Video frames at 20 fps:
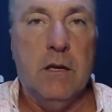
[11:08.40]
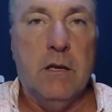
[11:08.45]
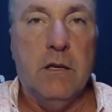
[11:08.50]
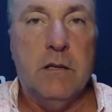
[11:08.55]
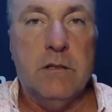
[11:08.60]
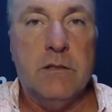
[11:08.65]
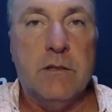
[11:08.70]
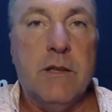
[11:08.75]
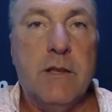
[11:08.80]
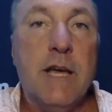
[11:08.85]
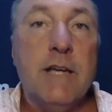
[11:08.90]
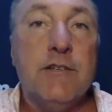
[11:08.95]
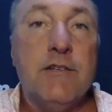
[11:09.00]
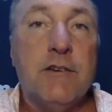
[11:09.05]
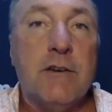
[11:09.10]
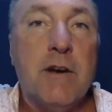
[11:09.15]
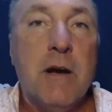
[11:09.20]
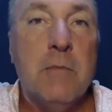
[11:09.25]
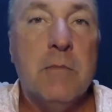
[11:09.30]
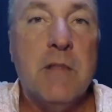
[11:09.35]
So that's
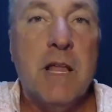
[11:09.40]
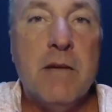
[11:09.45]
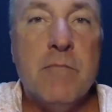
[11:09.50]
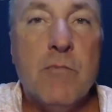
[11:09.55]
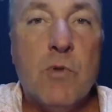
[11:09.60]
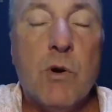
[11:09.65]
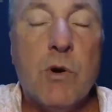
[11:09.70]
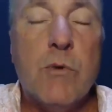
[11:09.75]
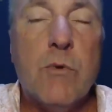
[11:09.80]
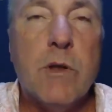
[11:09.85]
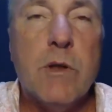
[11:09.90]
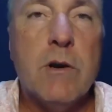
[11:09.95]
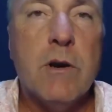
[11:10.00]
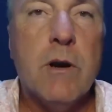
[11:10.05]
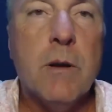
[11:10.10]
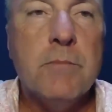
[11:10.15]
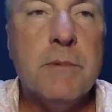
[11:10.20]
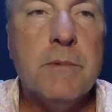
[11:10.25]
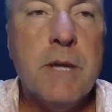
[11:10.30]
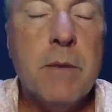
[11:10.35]
your MLive Morning Weather
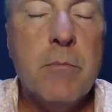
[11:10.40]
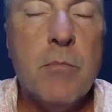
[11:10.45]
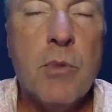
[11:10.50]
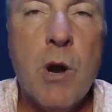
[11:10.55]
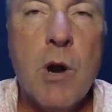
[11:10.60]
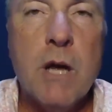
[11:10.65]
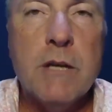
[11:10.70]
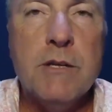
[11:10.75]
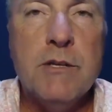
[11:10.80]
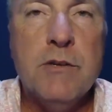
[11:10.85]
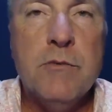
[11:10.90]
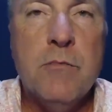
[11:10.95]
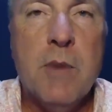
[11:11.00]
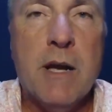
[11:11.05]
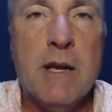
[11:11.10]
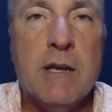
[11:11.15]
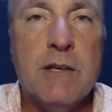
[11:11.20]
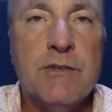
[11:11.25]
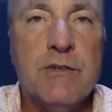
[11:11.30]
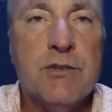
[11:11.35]
Update brought to you
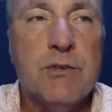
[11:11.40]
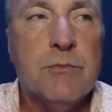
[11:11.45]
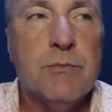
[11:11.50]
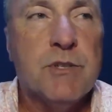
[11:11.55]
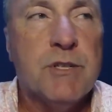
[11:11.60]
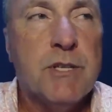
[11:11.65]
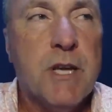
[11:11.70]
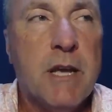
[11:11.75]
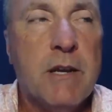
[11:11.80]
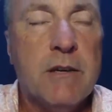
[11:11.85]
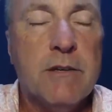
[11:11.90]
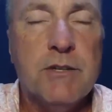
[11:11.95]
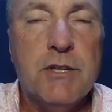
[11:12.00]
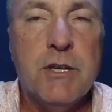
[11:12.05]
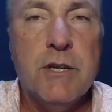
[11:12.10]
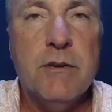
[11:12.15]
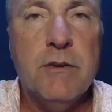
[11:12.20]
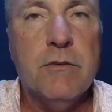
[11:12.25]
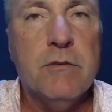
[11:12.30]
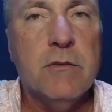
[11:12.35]
by Consumers
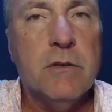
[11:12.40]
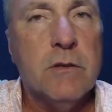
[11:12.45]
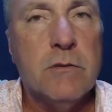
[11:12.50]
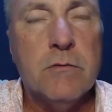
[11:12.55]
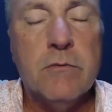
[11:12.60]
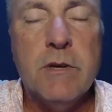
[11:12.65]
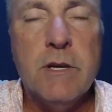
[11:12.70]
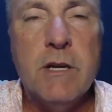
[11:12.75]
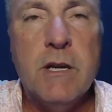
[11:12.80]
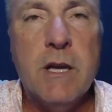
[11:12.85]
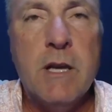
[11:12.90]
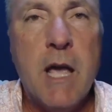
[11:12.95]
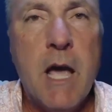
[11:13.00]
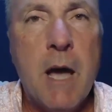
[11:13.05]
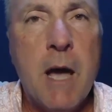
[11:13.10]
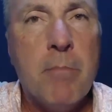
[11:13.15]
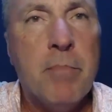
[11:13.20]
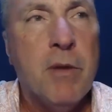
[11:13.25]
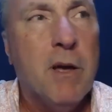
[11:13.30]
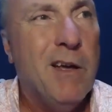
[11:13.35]
Energy. Your little
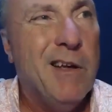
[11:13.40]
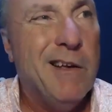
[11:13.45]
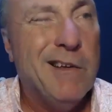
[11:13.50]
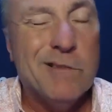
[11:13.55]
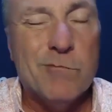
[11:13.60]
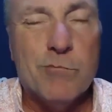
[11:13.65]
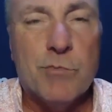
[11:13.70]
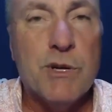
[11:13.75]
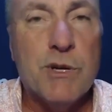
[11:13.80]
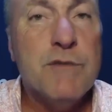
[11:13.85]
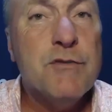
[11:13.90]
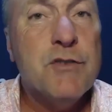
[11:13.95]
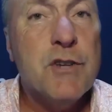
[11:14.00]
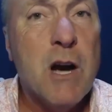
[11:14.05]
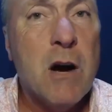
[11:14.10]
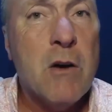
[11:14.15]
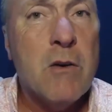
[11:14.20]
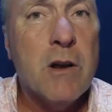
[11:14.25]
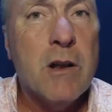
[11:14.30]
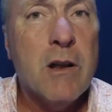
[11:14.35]
recap. Brief
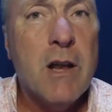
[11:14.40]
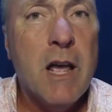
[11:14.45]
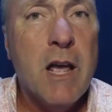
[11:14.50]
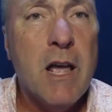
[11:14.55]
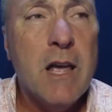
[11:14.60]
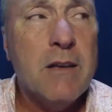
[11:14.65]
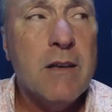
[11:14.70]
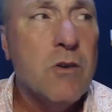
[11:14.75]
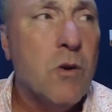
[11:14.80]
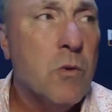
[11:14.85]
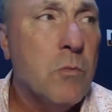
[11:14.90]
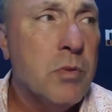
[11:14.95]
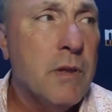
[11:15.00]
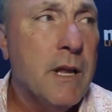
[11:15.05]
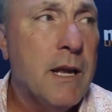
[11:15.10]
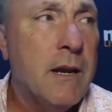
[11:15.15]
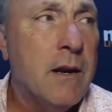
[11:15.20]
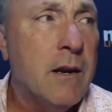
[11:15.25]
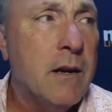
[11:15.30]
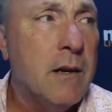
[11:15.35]
shower today. Don't
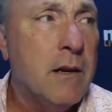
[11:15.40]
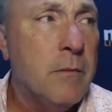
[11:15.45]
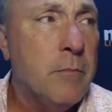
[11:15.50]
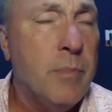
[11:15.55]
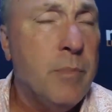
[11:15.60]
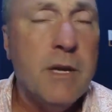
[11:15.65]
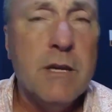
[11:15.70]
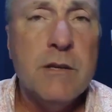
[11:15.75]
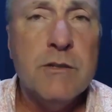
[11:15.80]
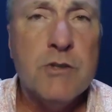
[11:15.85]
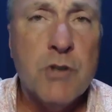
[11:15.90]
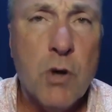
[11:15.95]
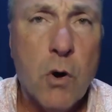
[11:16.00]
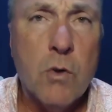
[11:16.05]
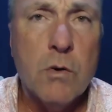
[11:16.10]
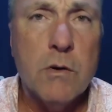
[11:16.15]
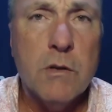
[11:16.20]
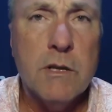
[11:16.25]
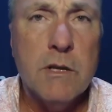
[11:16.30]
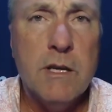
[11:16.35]
plan on it being
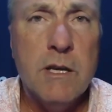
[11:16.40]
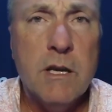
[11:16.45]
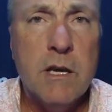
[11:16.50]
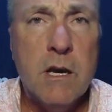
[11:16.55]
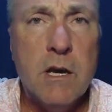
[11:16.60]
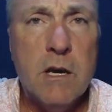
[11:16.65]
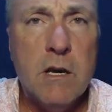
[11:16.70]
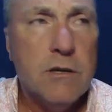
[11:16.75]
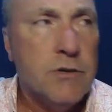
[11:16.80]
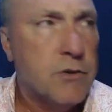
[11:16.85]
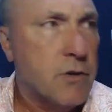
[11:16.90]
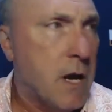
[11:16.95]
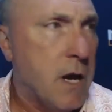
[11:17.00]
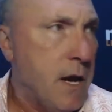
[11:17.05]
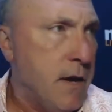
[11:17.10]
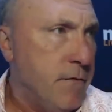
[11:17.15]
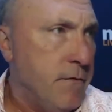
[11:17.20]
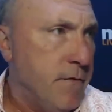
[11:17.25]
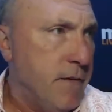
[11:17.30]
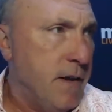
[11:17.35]
totally
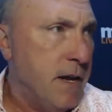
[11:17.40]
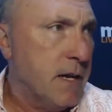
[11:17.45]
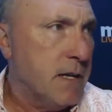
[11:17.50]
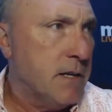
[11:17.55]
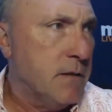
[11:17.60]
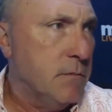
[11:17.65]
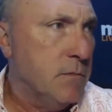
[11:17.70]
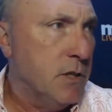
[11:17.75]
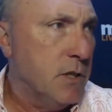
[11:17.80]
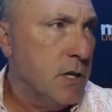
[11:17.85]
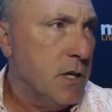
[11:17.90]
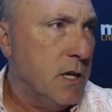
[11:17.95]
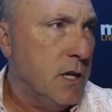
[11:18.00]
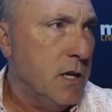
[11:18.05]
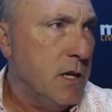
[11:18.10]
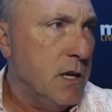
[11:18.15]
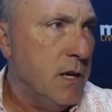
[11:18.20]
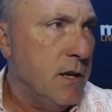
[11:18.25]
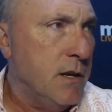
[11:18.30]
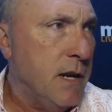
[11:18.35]
dry. In fact, I'm
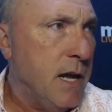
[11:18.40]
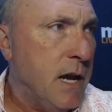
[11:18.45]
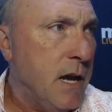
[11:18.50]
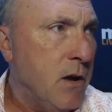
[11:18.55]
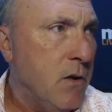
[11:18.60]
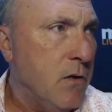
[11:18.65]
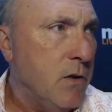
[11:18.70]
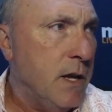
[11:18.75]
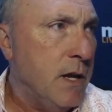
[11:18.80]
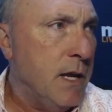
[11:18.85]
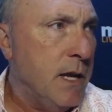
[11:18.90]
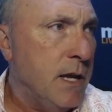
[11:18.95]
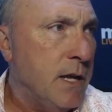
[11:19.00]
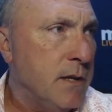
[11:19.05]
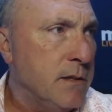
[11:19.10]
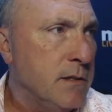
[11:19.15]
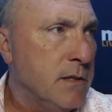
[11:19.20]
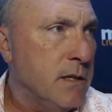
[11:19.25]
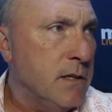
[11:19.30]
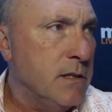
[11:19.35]
looking now
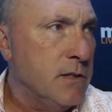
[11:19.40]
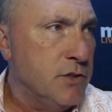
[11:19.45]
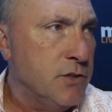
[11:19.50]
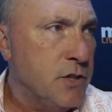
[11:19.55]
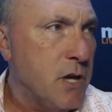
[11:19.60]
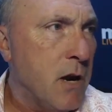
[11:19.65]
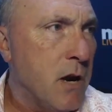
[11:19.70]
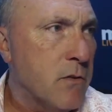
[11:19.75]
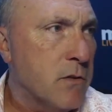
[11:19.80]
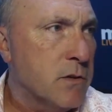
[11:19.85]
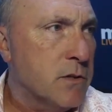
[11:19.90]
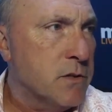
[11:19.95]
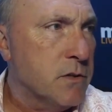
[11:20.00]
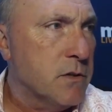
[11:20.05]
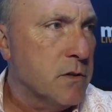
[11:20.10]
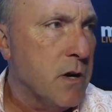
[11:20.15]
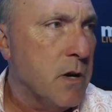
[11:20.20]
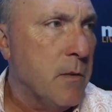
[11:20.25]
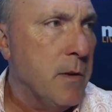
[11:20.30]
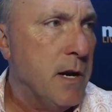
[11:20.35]
and the showers
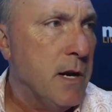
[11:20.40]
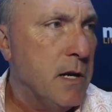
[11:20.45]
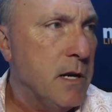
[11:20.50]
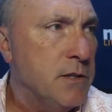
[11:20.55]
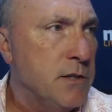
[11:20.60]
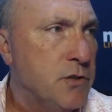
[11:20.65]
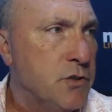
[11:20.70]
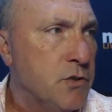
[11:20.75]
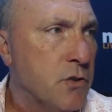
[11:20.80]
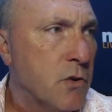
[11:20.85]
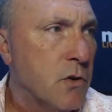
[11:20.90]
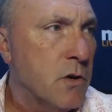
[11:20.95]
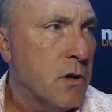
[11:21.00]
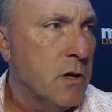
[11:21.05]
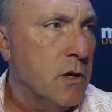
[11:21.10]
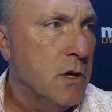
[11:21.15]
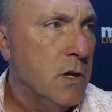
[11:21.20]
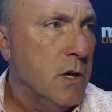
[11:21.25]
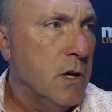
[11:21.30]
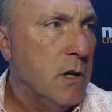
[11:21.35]
are coming on
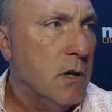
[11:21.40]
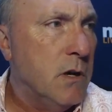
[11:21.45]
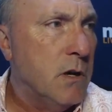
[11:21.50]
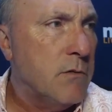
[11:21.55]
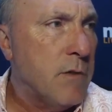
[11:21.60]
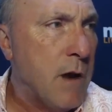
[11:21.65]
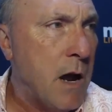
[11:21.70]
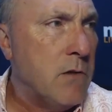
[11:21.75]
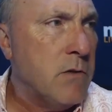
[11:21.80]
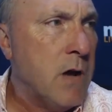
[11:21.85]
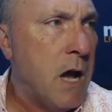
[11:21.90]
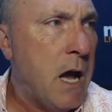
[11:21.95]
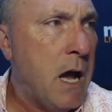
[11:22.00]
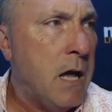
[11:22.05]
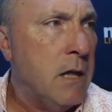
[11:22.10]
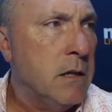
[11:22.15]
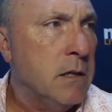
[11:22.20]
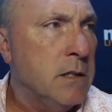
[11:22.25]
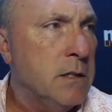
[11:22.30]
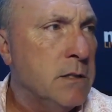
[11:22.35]
shore around
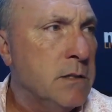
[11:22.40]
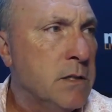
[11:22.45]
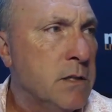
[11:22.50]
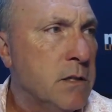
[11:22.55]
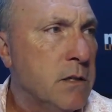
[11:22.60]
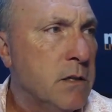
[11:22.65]
Holland,